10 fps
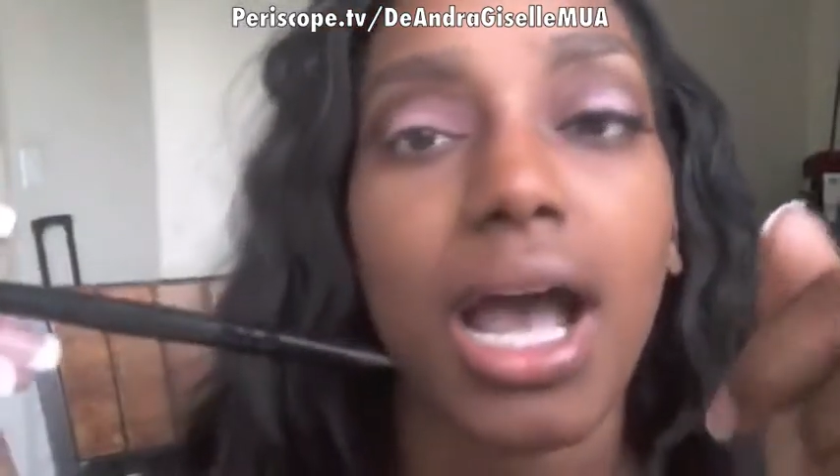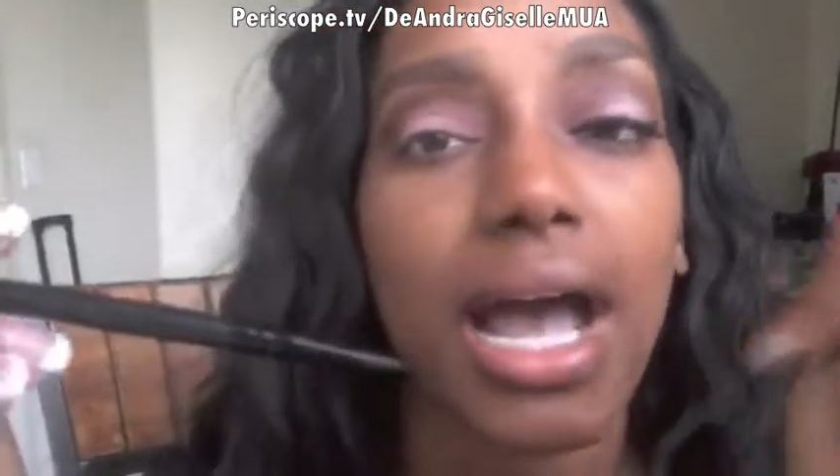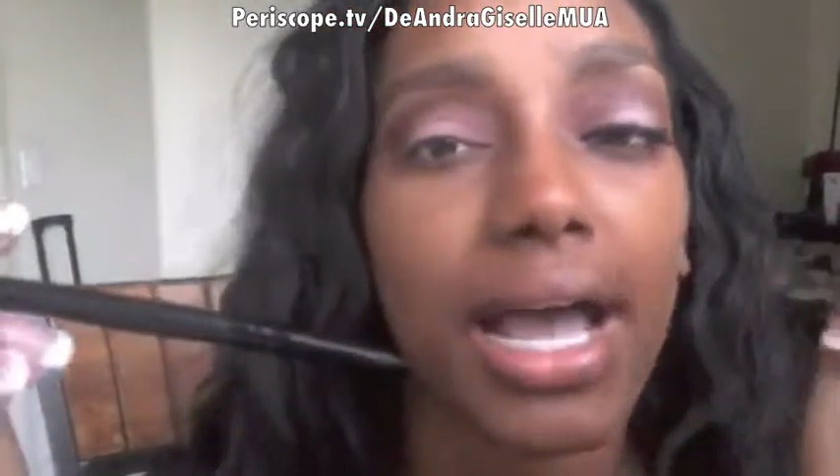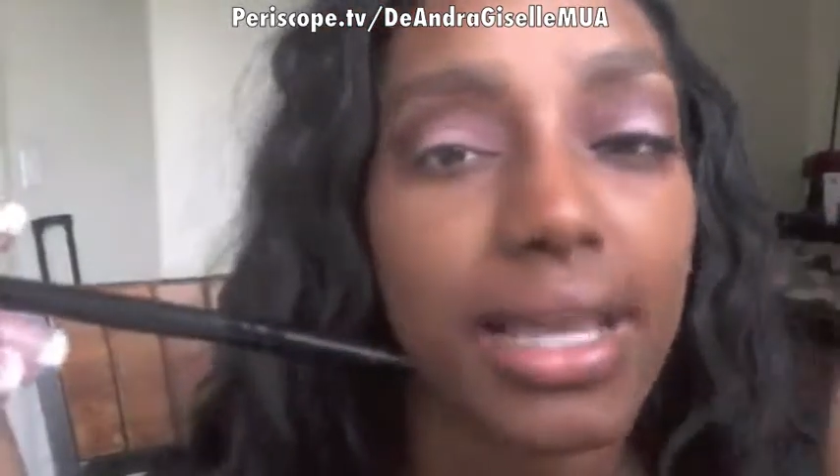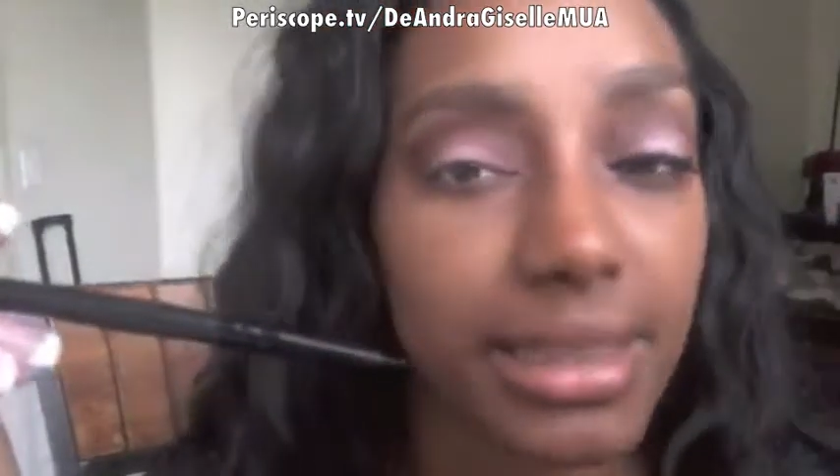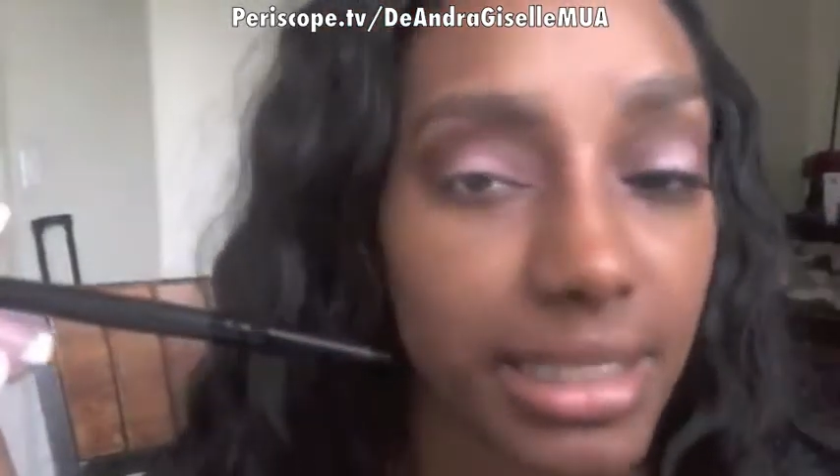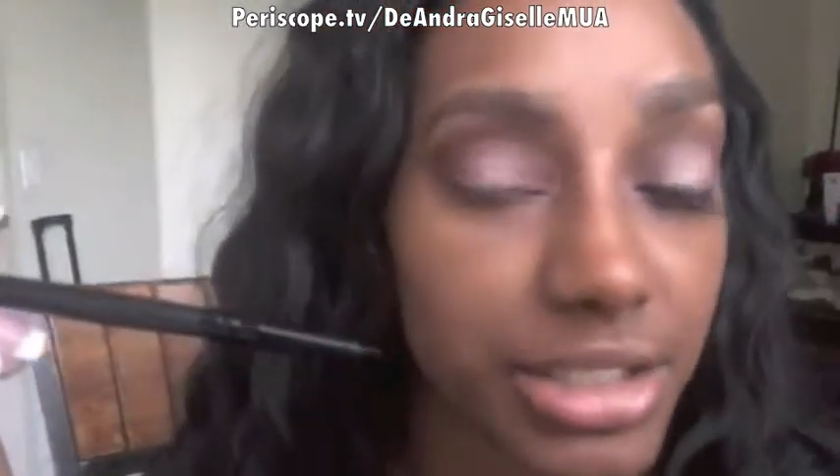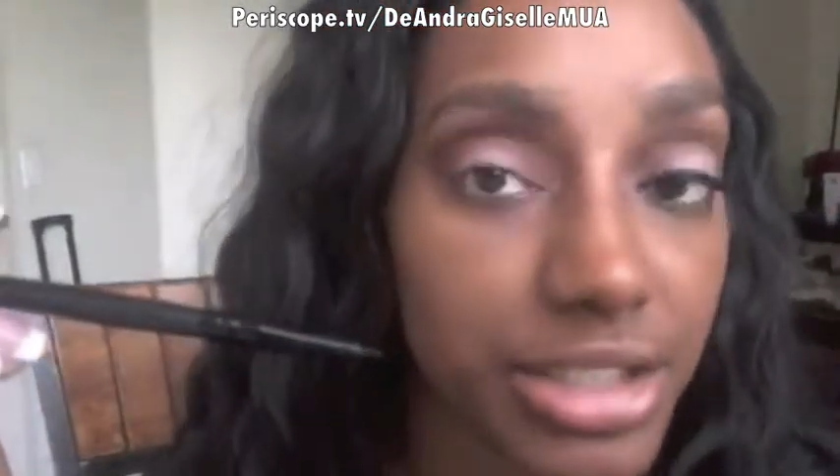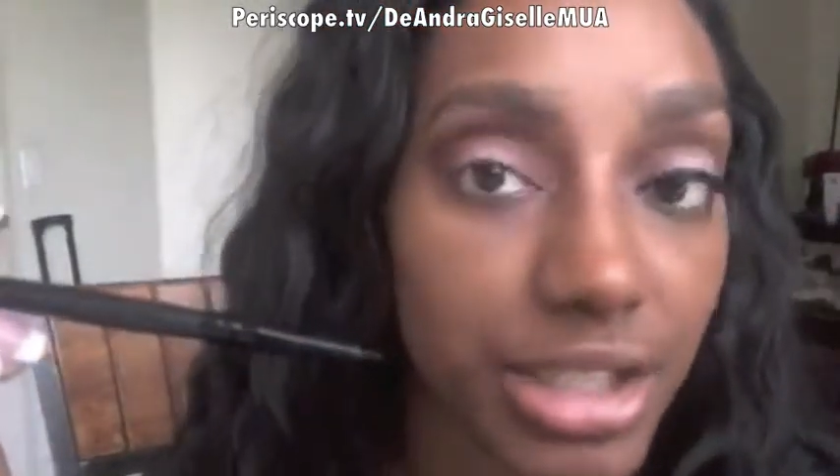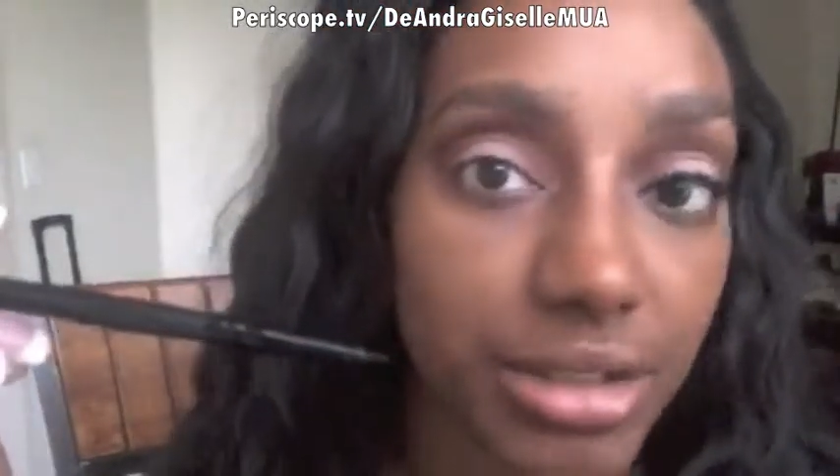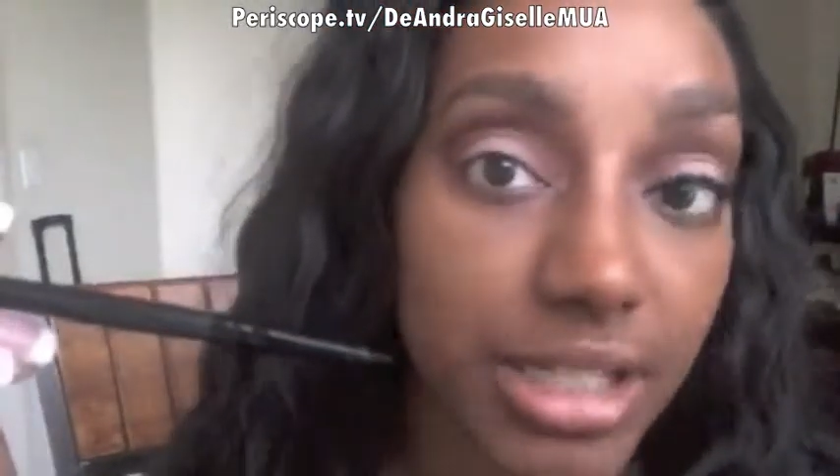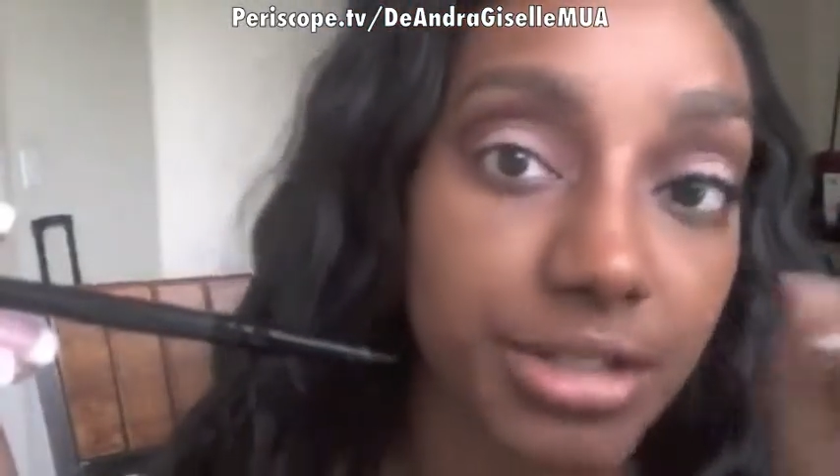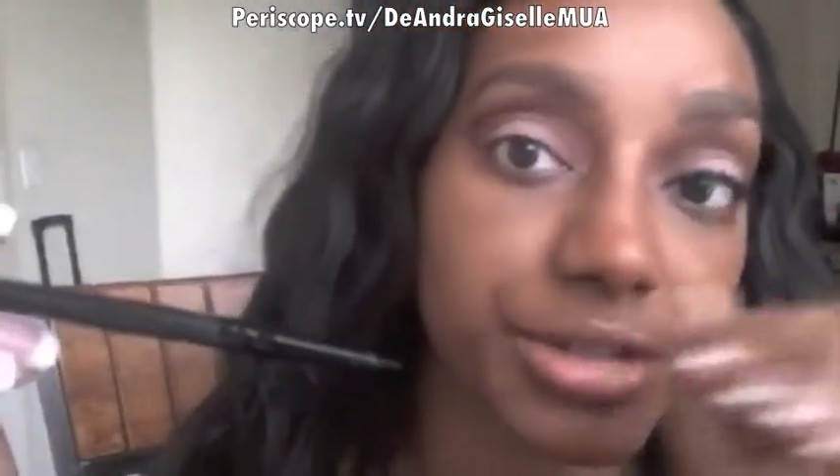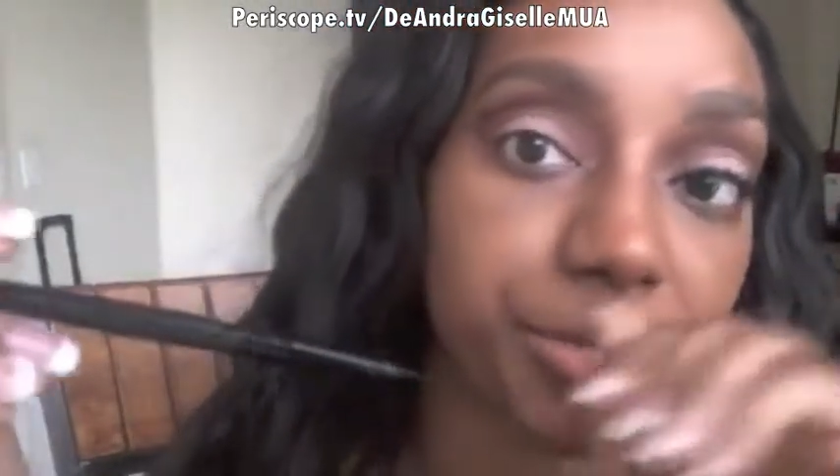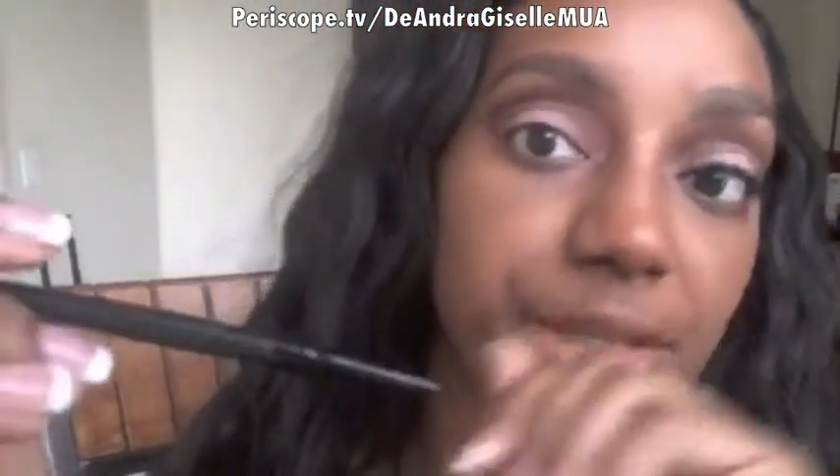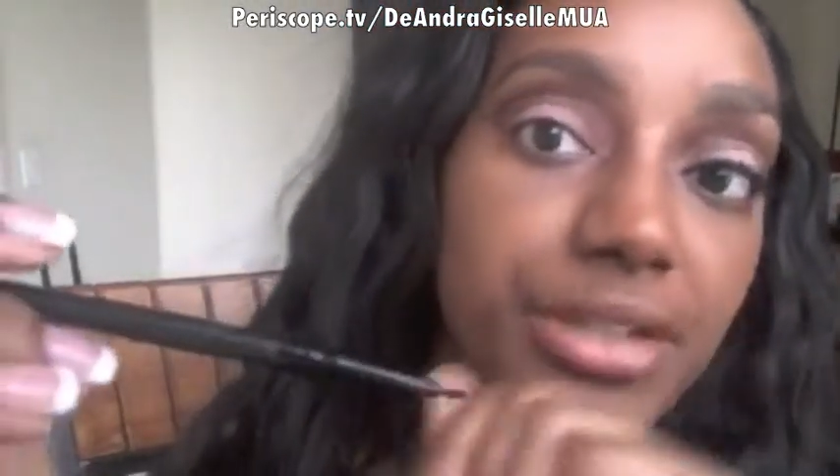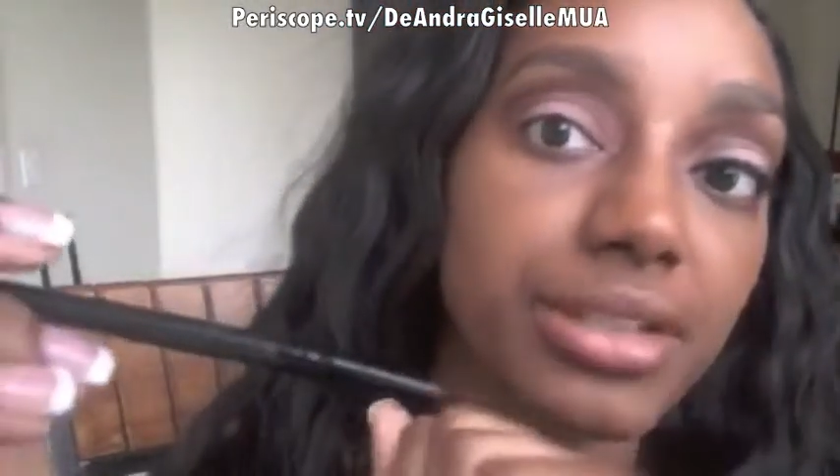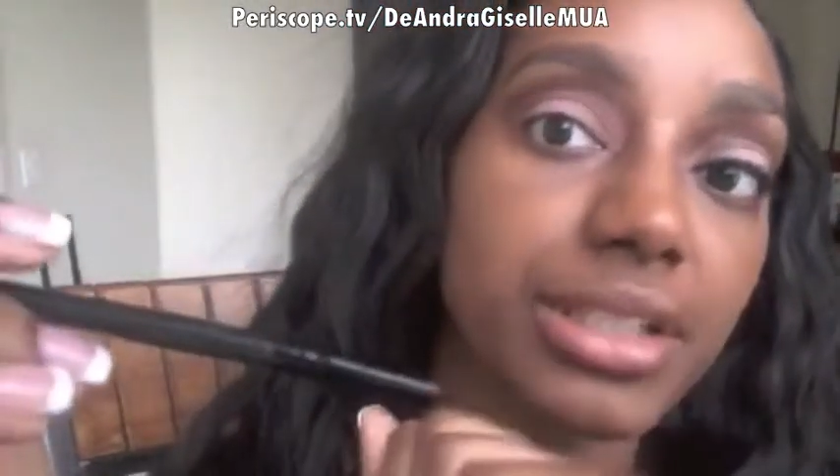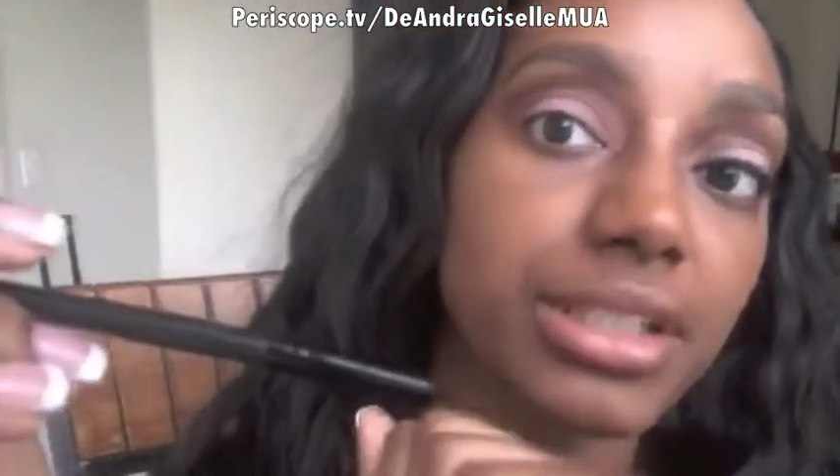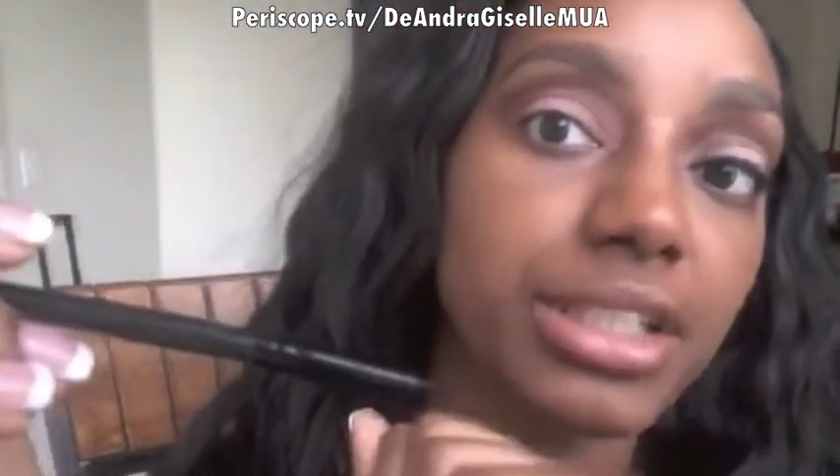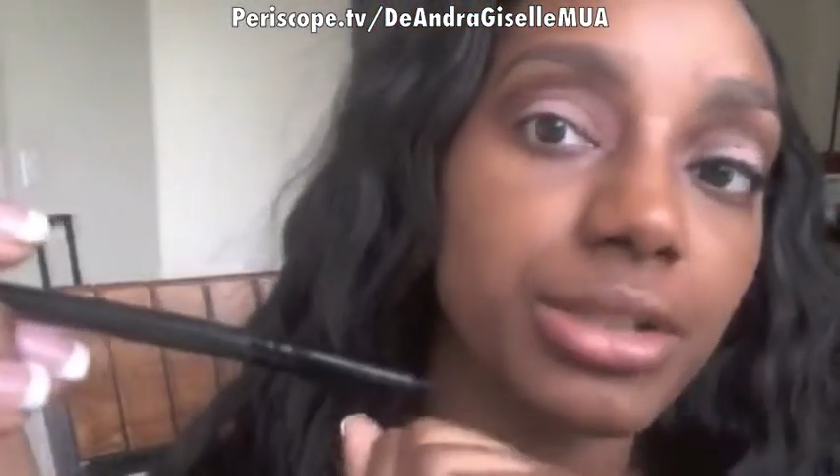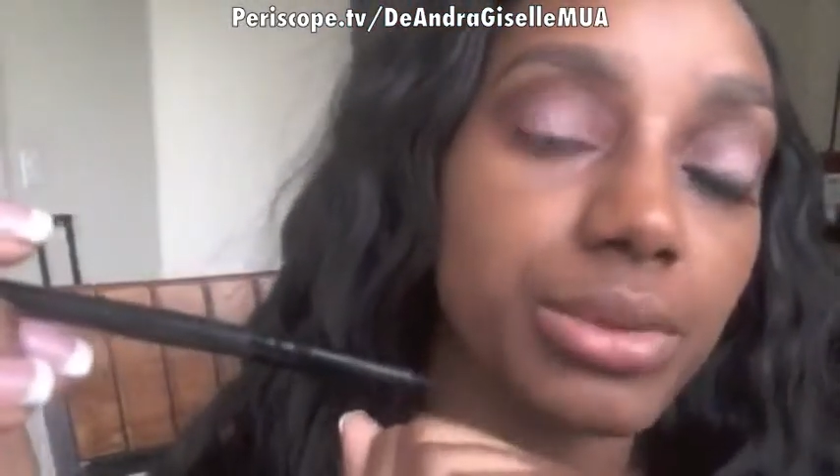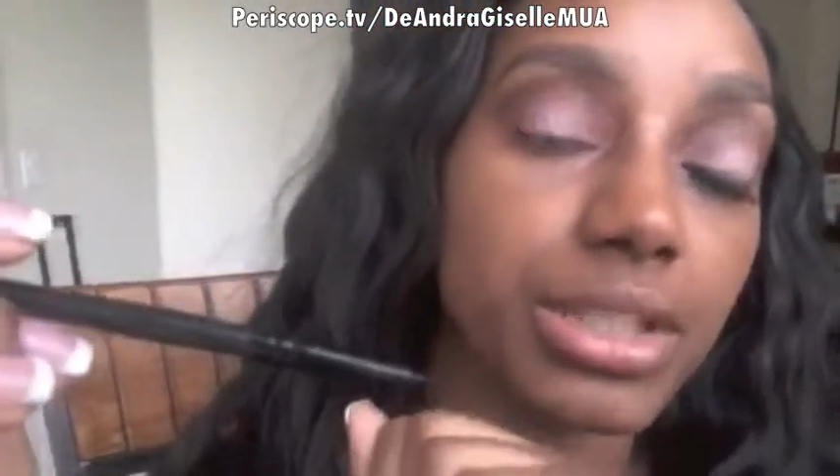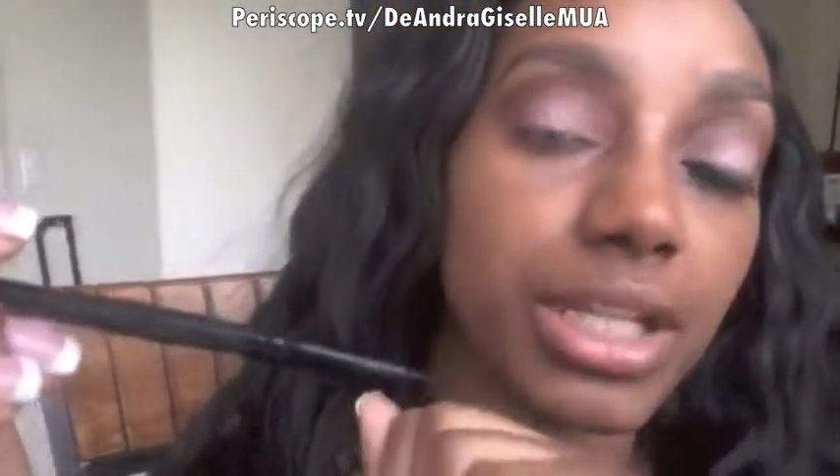I think gel liner is better than liquid